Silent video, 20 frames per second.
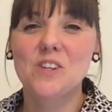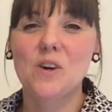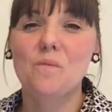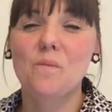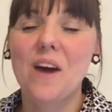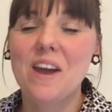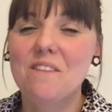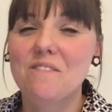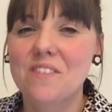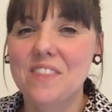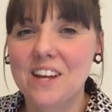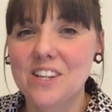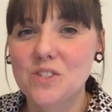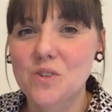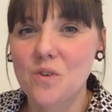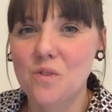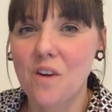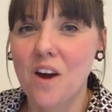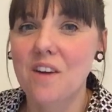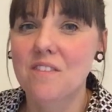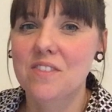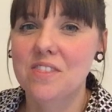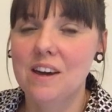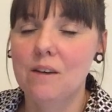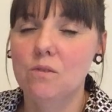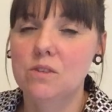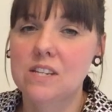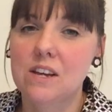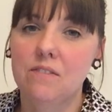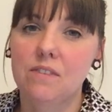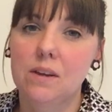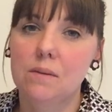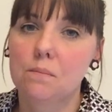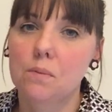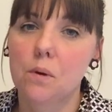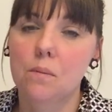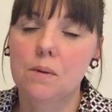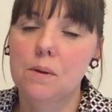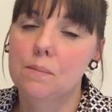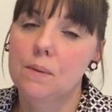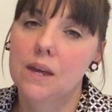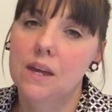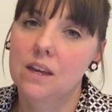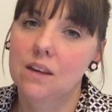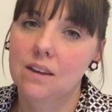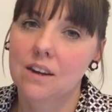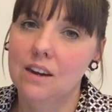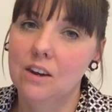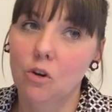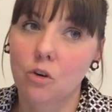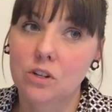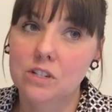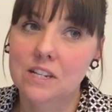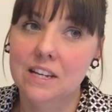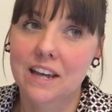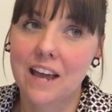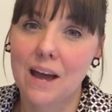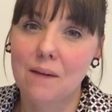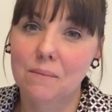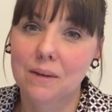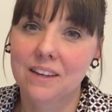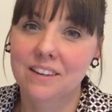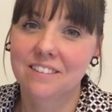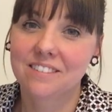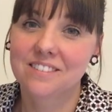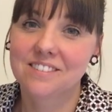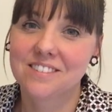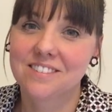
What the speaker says: So I'm waiting for that to arrive, and that would definitely probably be an Ogden cami.